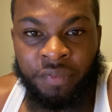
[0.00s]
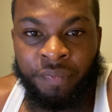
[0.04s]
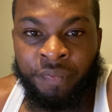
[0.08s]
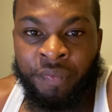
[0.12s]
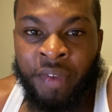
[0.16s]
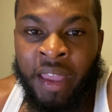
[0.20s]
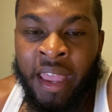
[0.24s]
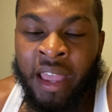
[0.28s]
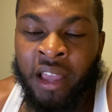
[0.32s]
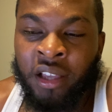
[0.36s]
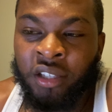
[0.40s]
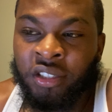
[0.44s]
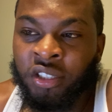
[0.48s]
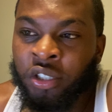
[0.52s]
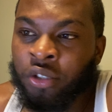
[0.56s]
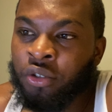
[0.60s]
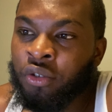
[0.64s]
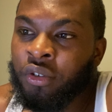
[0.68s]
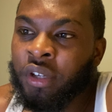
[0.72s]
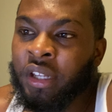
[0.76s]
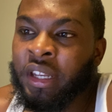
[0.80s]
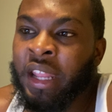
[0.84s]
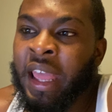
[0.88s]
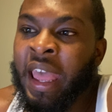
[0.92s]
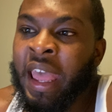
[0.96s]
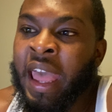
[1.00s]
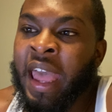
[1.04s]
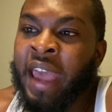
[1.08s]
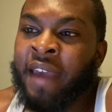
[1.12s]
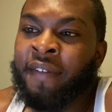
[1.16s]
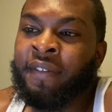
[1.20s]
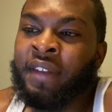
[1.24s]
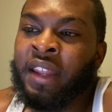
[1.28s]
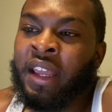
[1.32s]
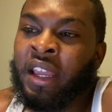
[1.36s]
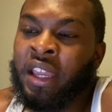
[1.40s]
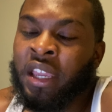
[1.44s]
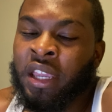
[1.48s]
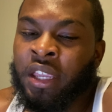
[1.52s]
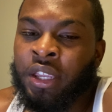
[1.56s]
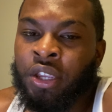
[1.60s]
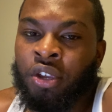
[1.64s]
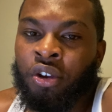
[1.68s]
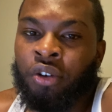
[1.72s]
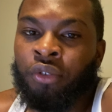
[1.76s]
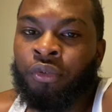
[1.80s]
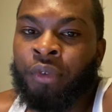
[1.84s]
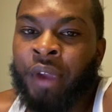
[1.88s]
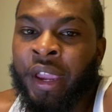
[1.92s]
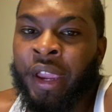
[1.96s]
filed so you can have that in
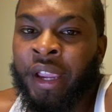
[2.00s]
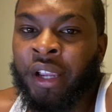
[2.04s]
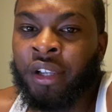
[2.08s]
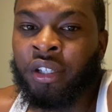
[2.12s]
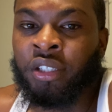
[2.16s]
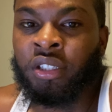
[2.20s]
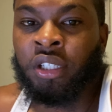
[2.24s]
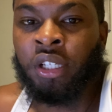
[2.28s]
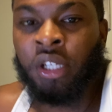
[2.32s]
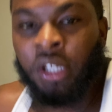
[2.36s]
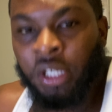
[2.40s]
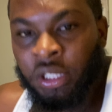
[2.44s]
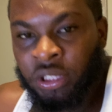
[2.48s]
your records.